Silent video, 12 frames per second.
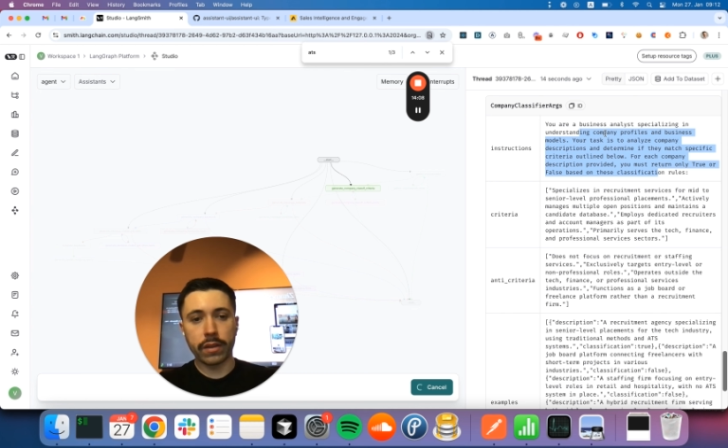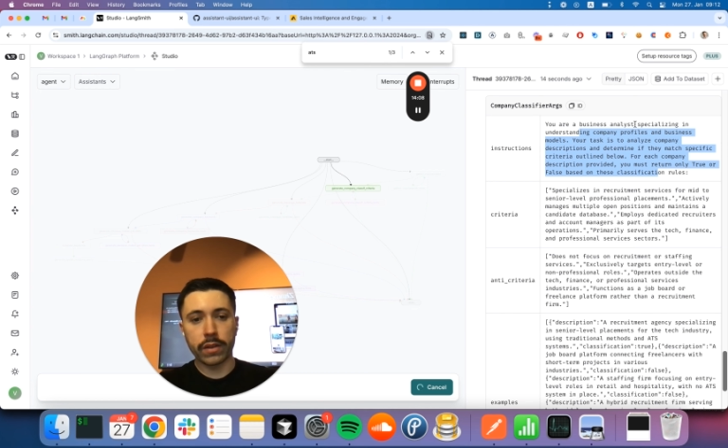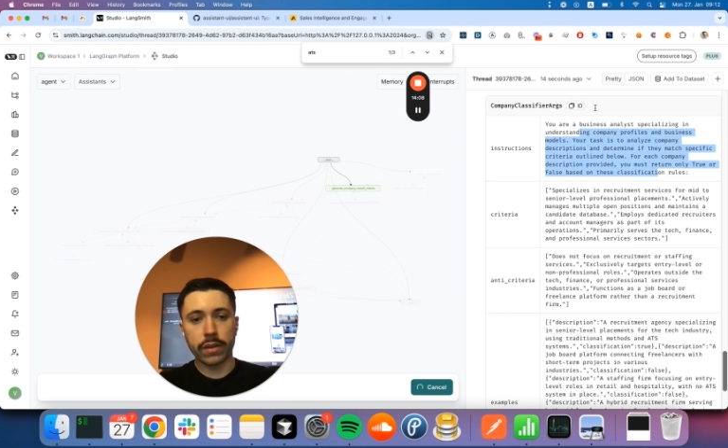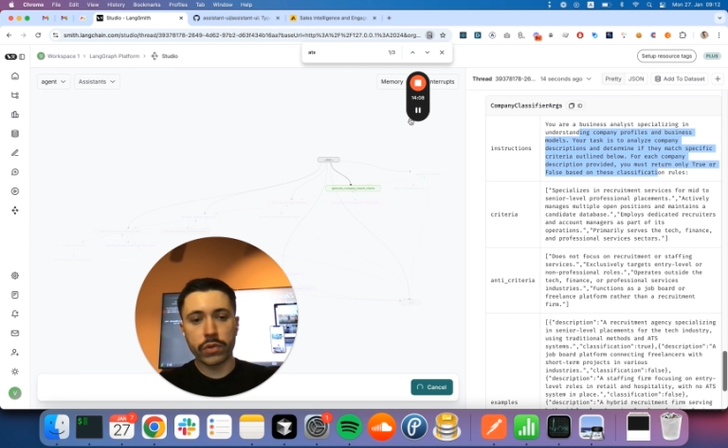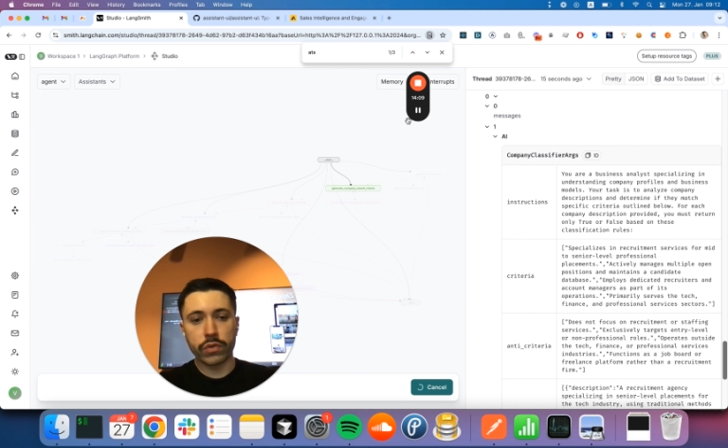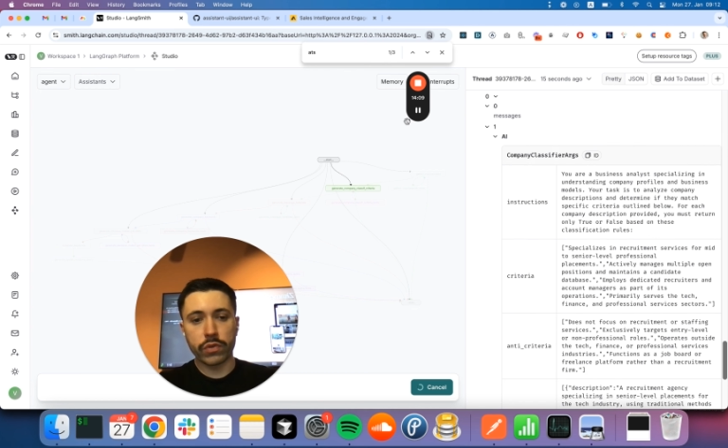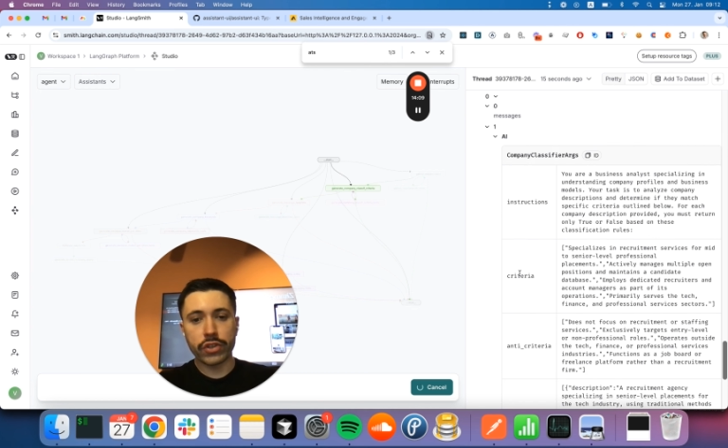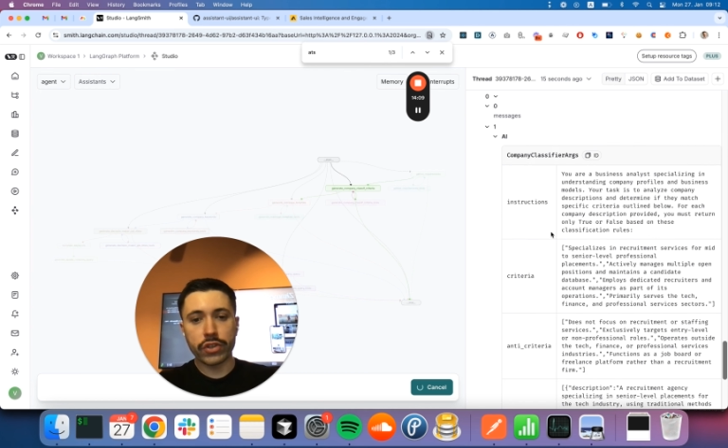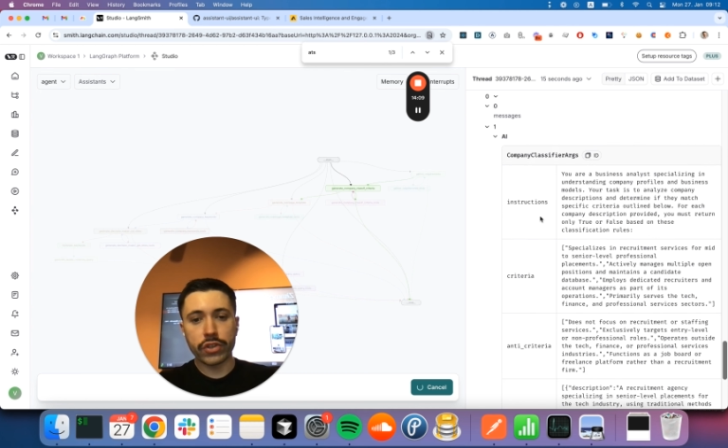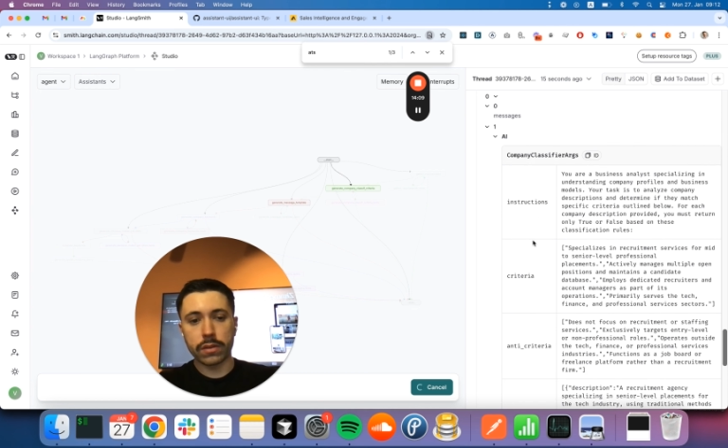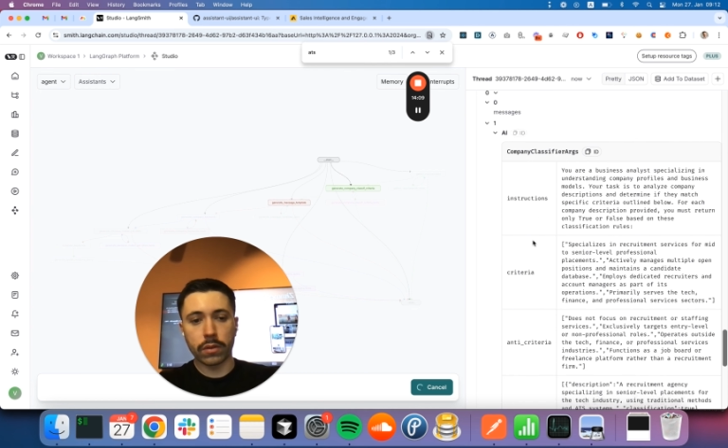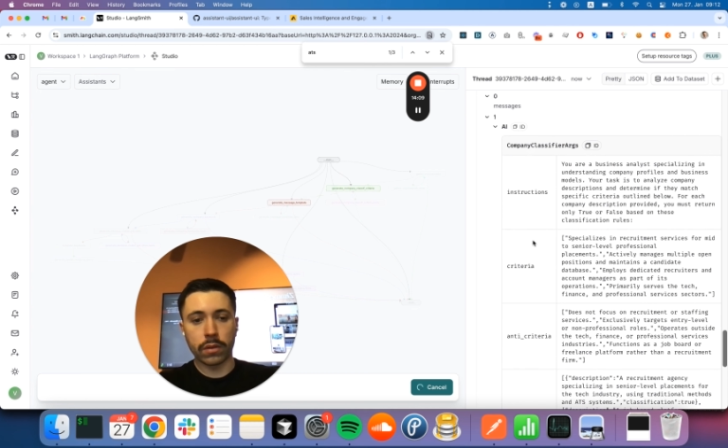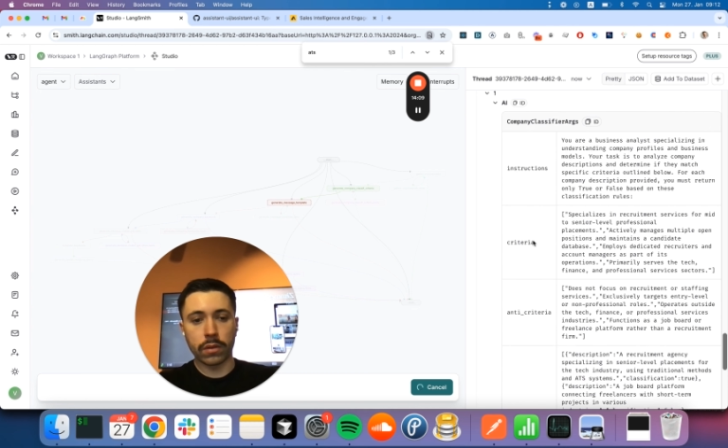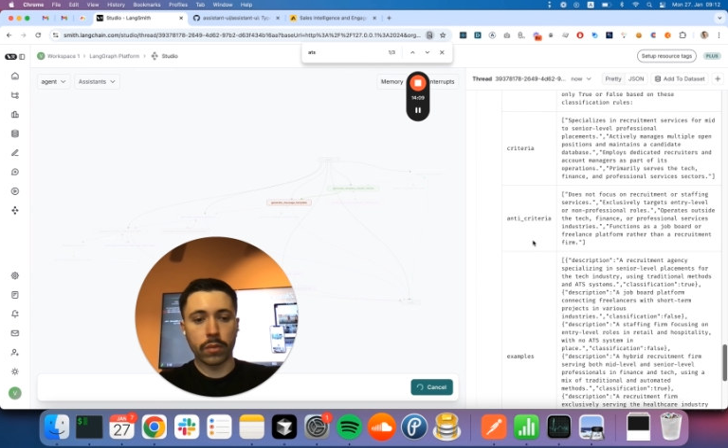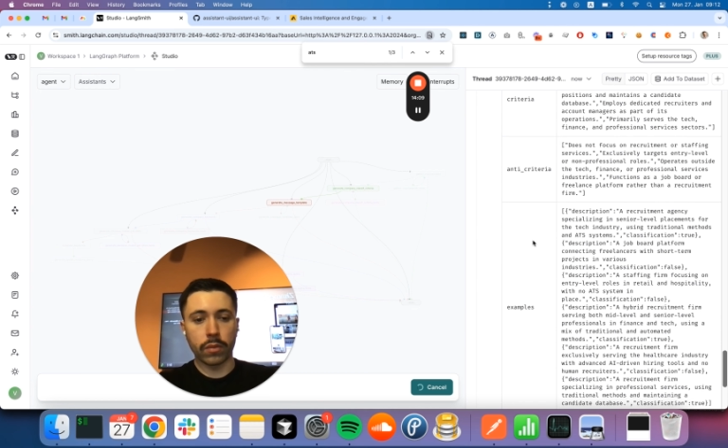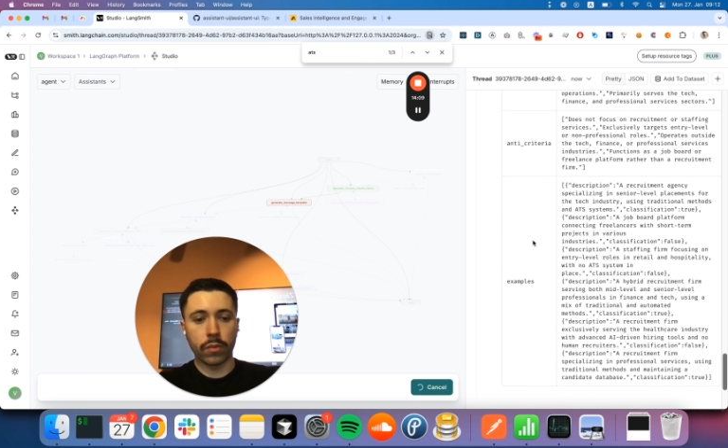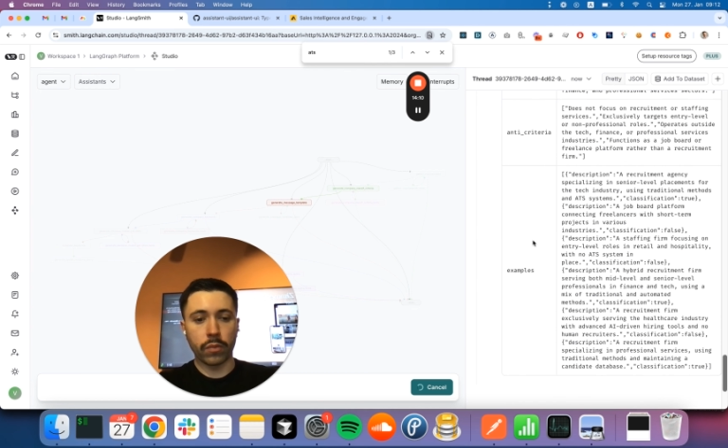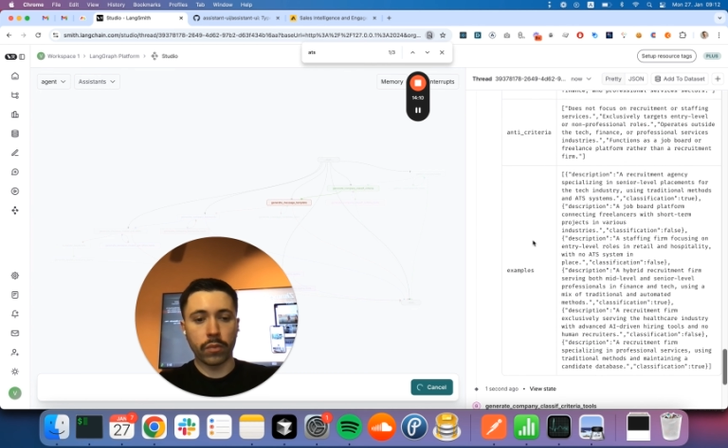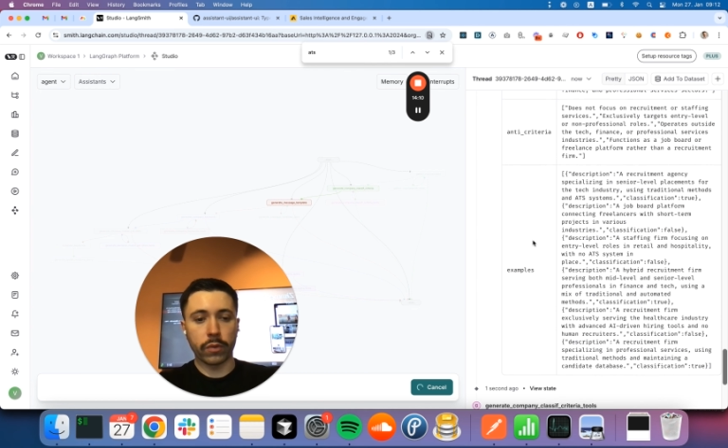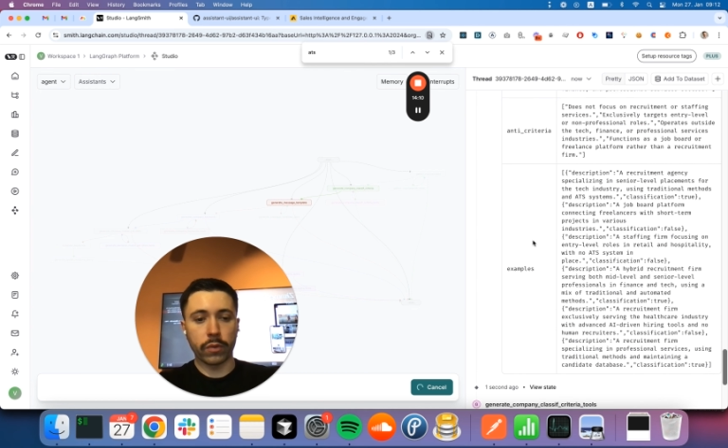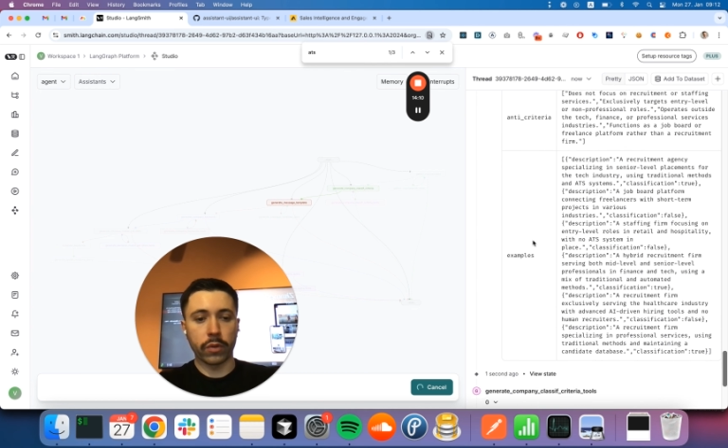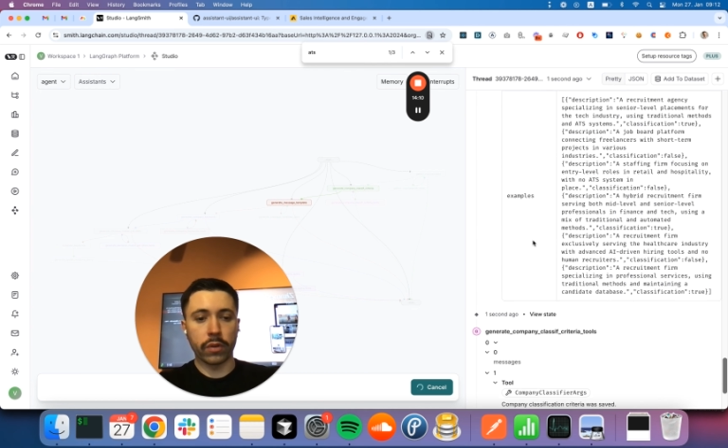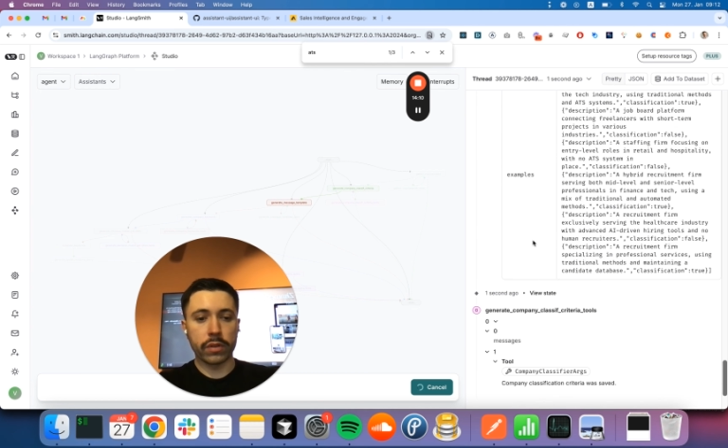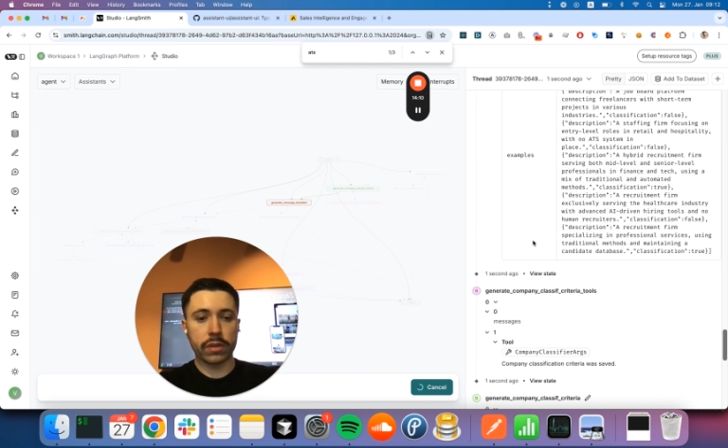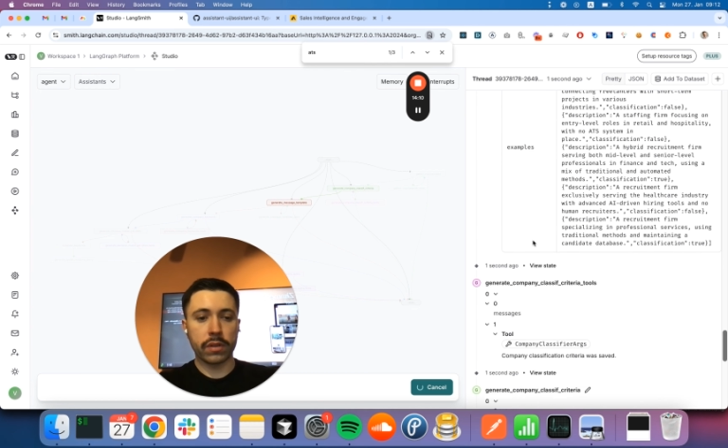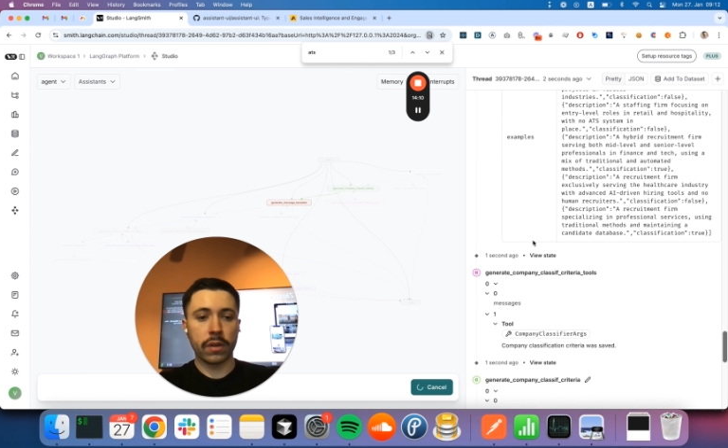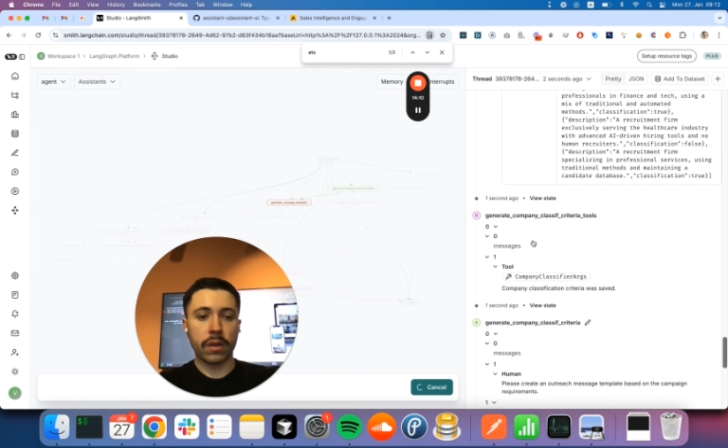instructions based on what was